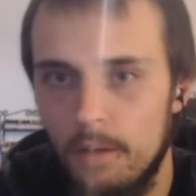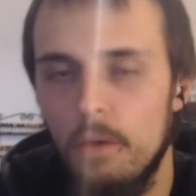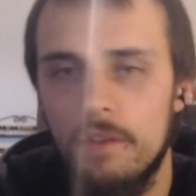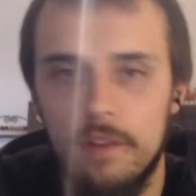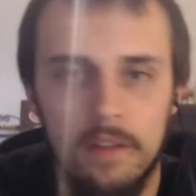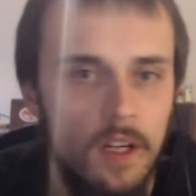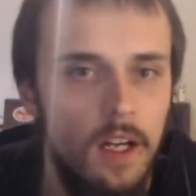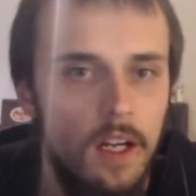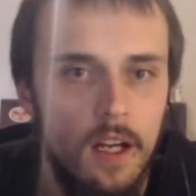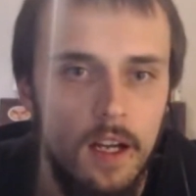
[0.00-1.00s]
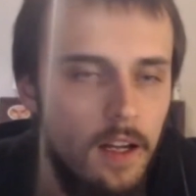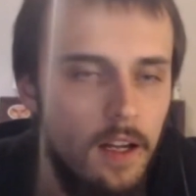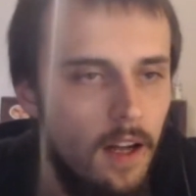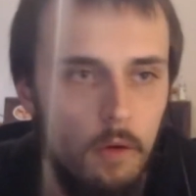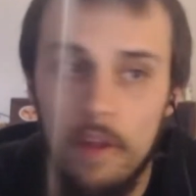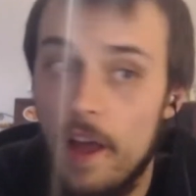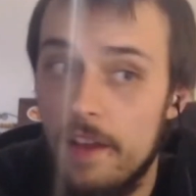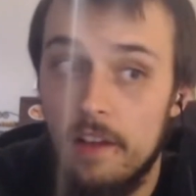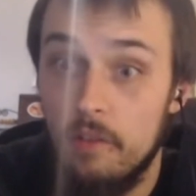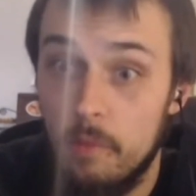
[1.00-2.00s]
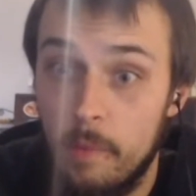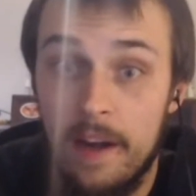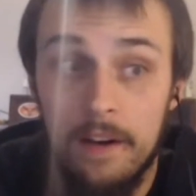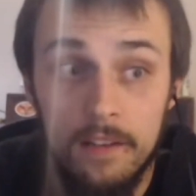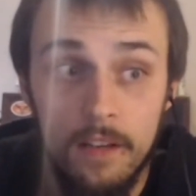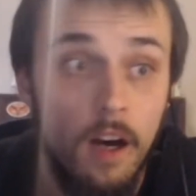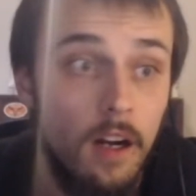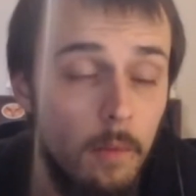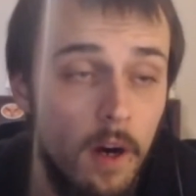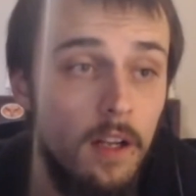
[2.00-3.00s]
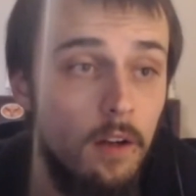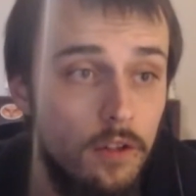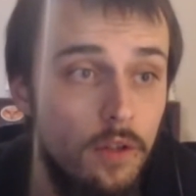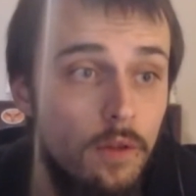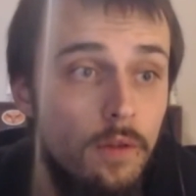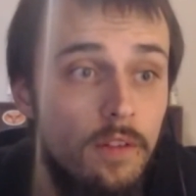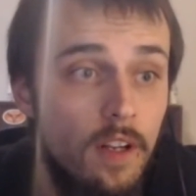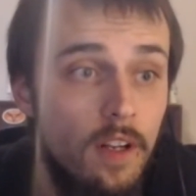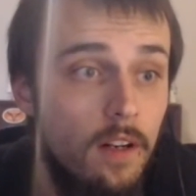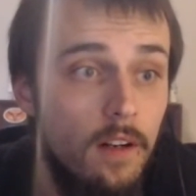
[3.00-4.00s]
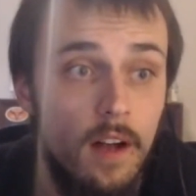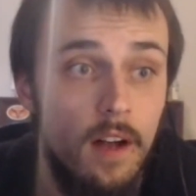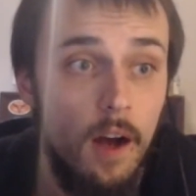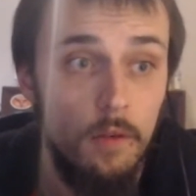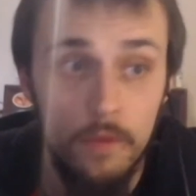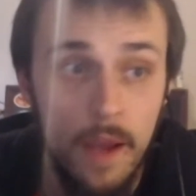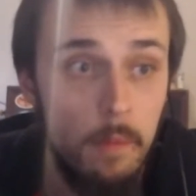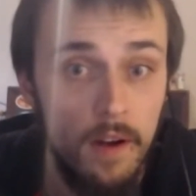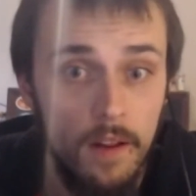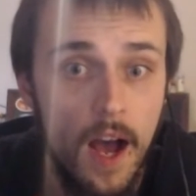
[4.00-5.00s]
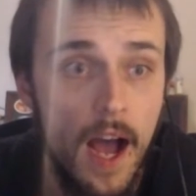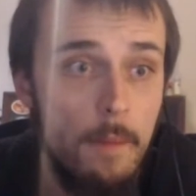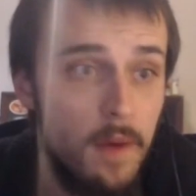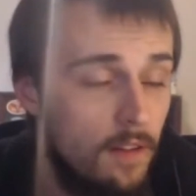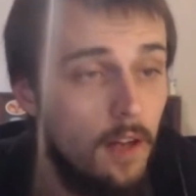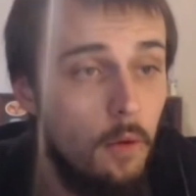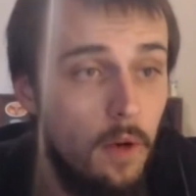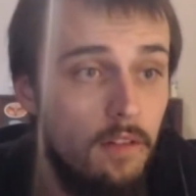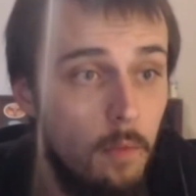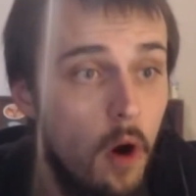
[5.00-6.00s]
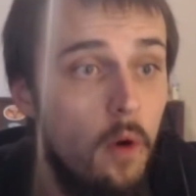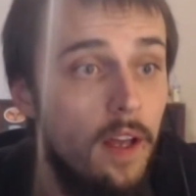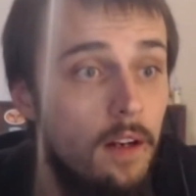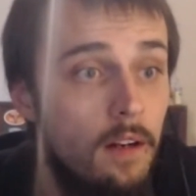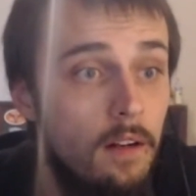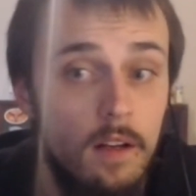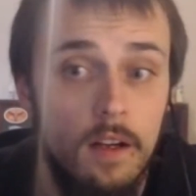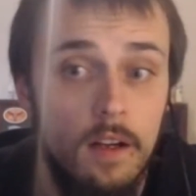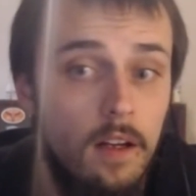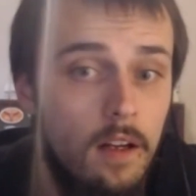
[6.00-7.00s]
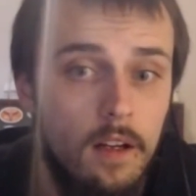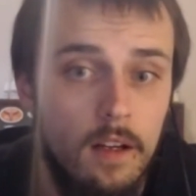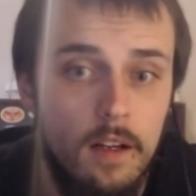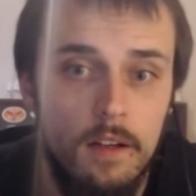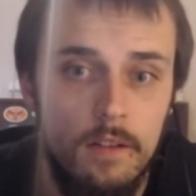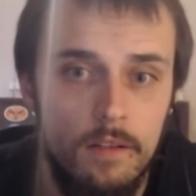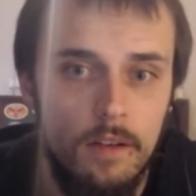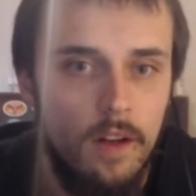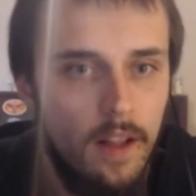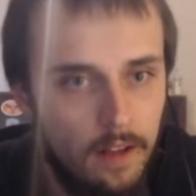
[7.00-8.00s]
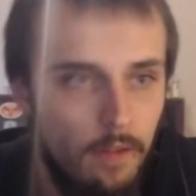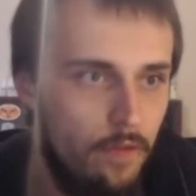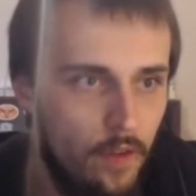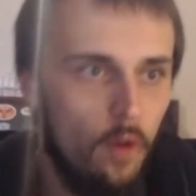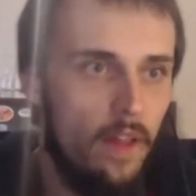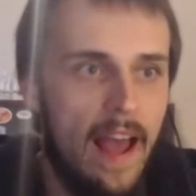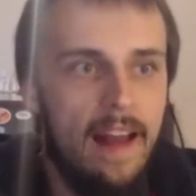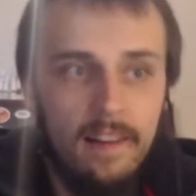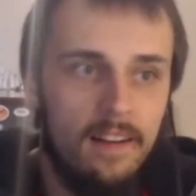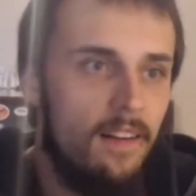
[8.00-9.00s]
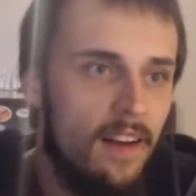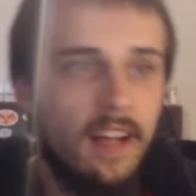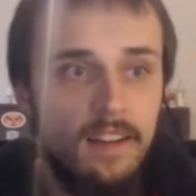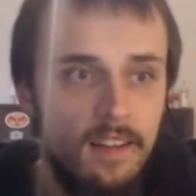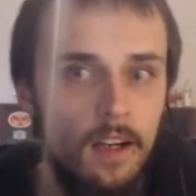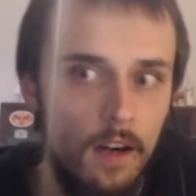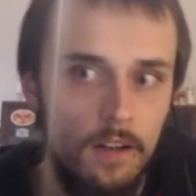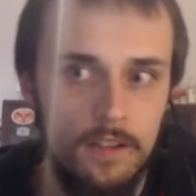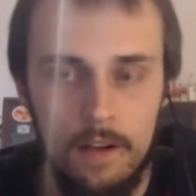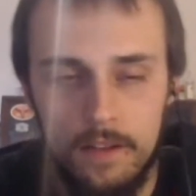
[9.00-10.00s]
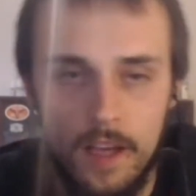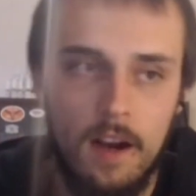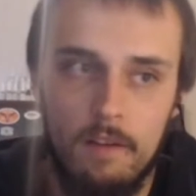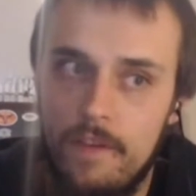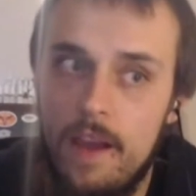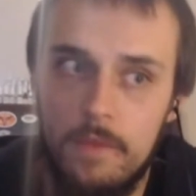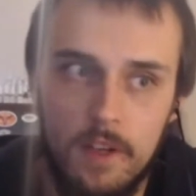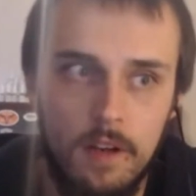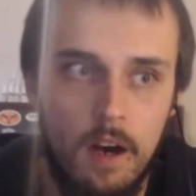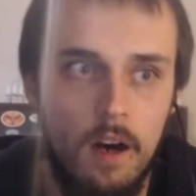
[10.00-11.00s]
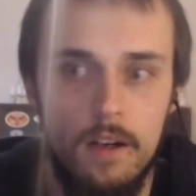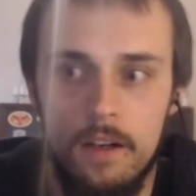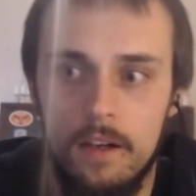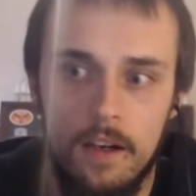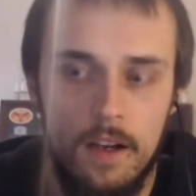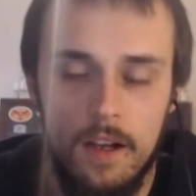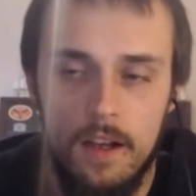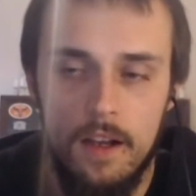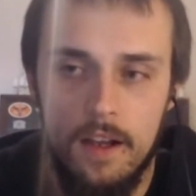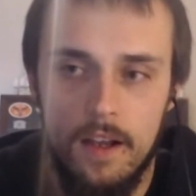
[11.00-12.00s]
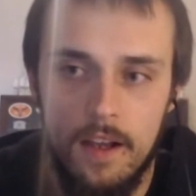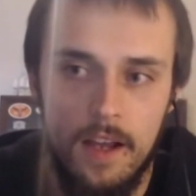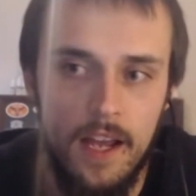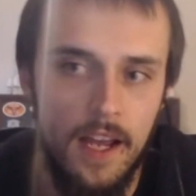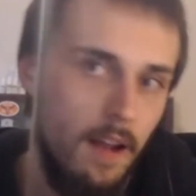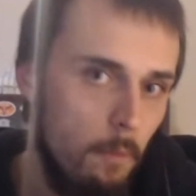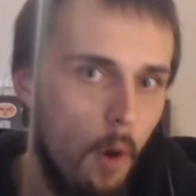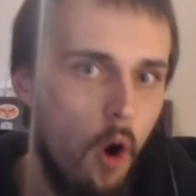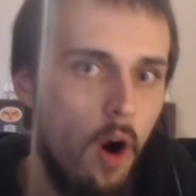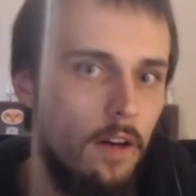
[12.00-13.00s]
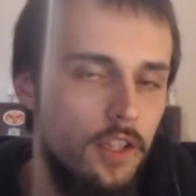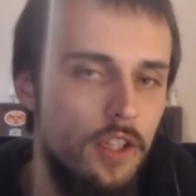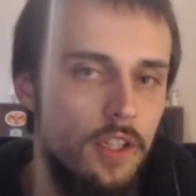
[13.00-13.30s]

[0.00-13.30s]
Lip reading: And I realized I was spending a ton of money on juice and I was vaping a lot because I quit smoking. So like to fill that nicotine urge I was getting, I vaped a ton. And in March,